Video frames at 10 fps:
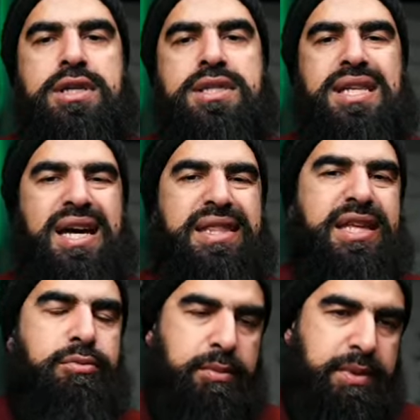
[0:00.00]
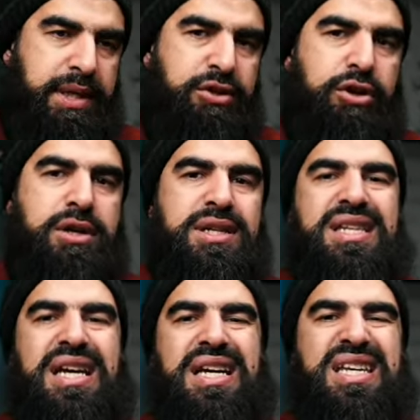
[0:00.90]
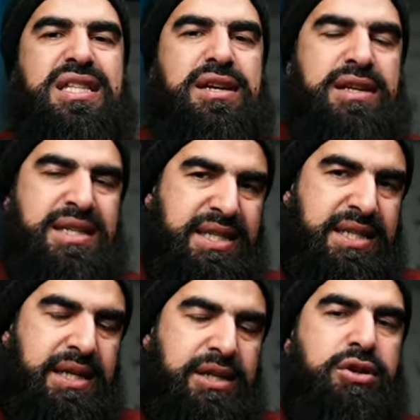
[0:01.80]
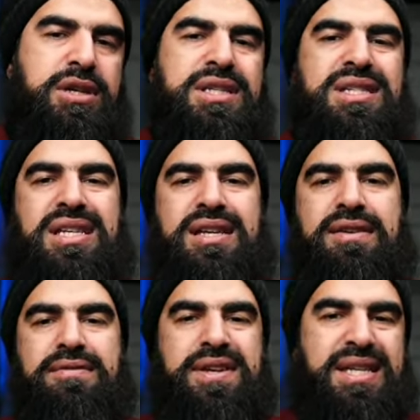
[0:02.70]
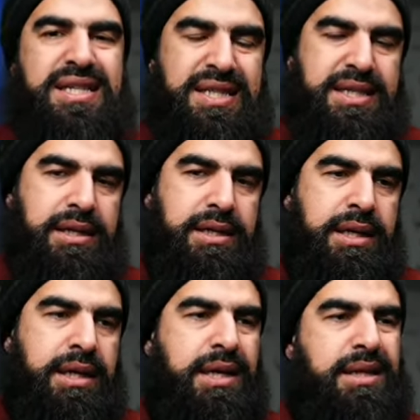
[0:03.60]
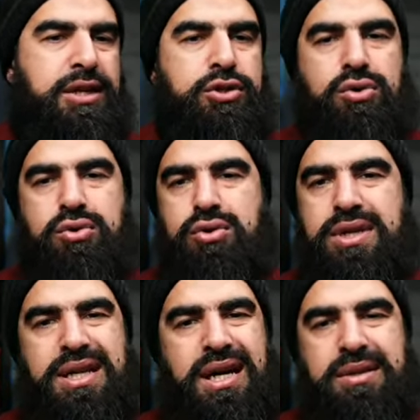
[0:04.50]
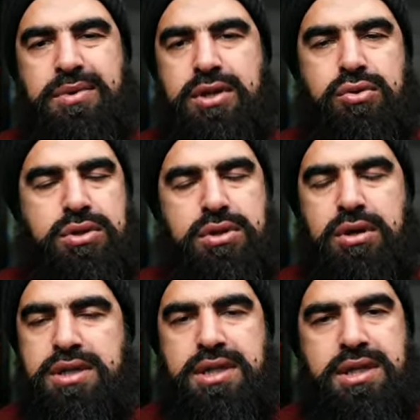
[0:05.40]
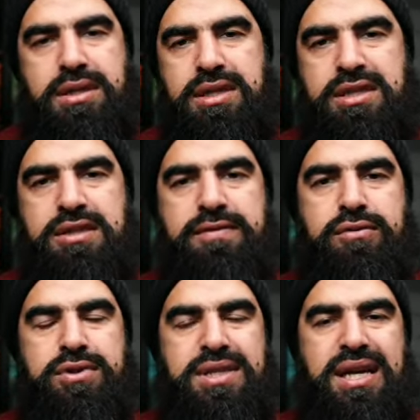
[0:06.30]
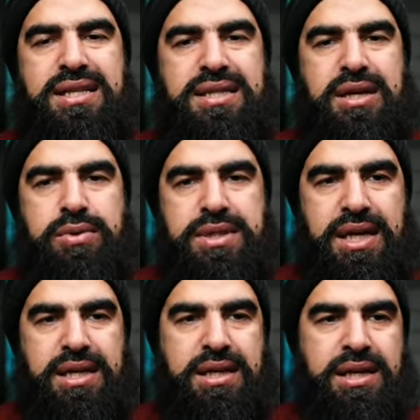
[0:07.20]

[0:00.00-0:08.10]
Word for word: to study hadith properly, and you're not going to study aqidah in detail, you're not going to study fiqh in detail, then don't call in your course, honestly. These are the four sciences I would say